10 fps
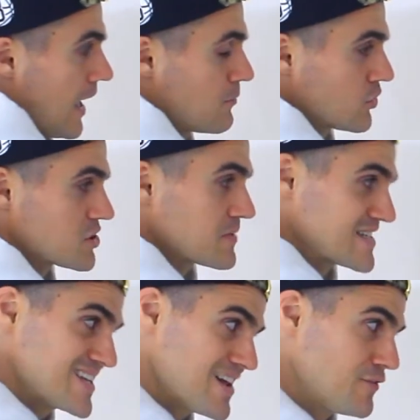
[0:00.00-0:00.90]
and more
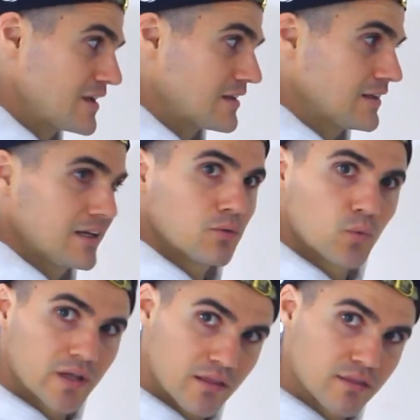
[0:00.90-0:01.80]
specifically,
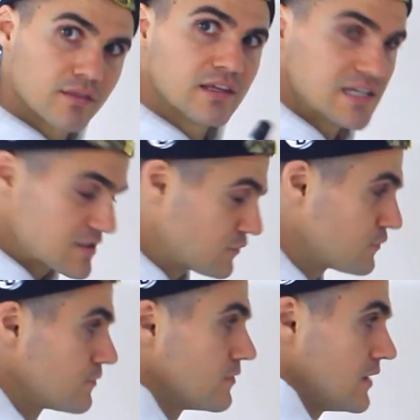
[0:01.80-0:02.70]
with these
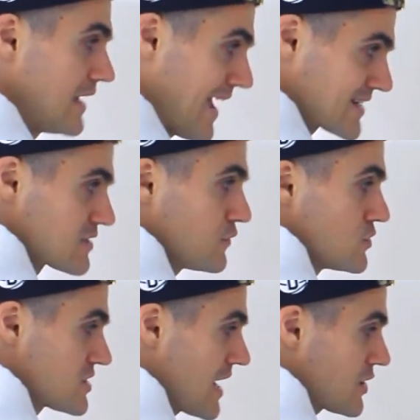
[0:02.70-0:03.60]
next few
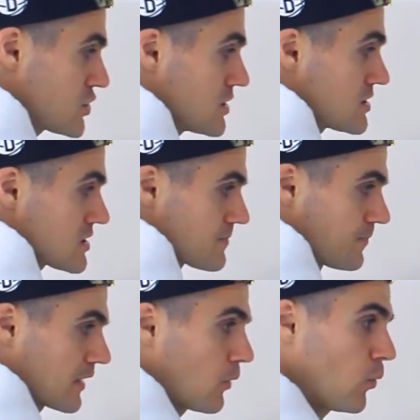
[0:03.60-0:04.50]
sections,
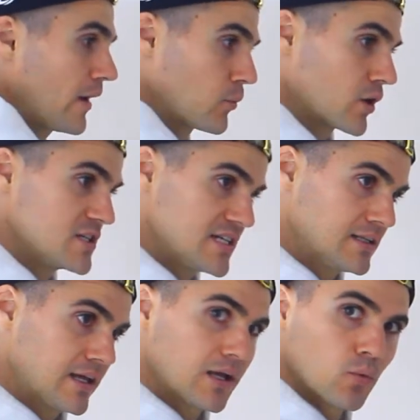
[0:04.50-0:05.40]
when we're
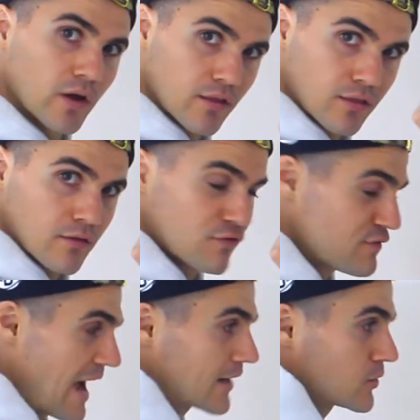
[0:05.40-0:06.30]
dealing with
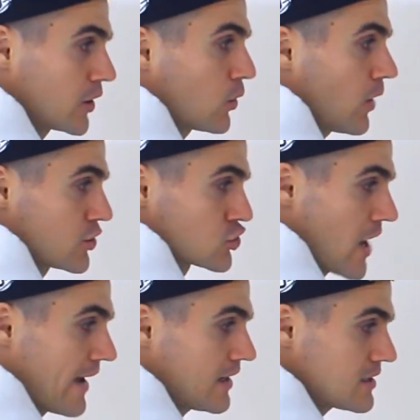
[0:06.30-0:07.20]
factoring
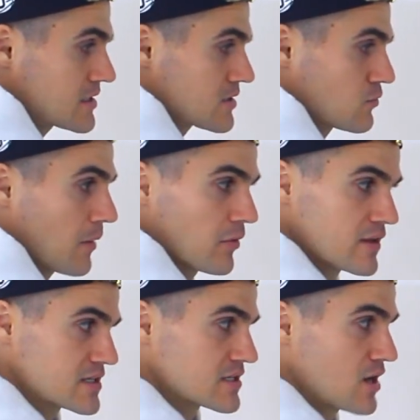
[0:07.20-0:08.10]
quadratics, remember
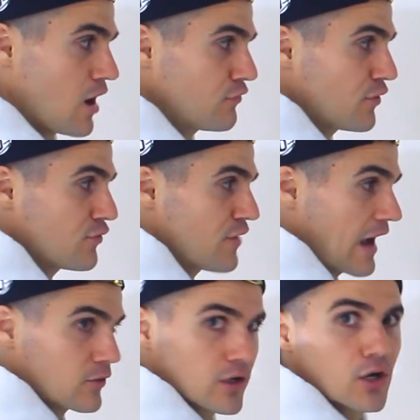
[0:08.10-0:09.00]
this is not for
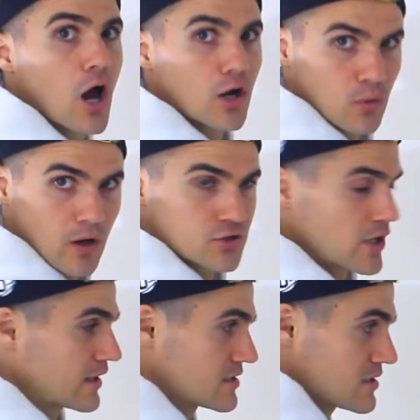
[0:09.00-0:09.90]
factoring
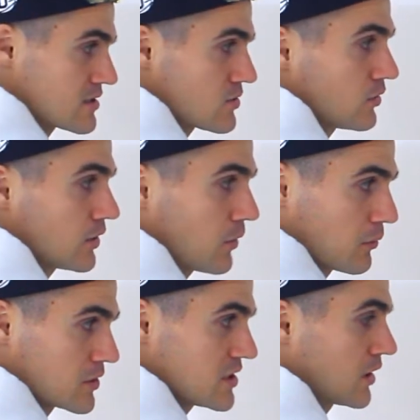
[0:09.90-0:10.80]
non-quadratics, this is only when
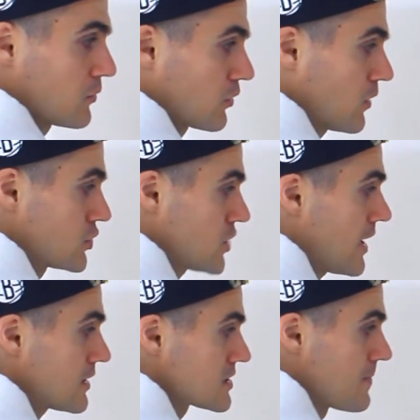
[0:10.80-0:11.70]
we're dealing with
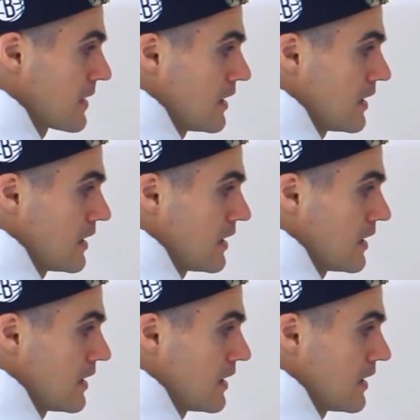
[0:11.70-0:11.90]
quadratics.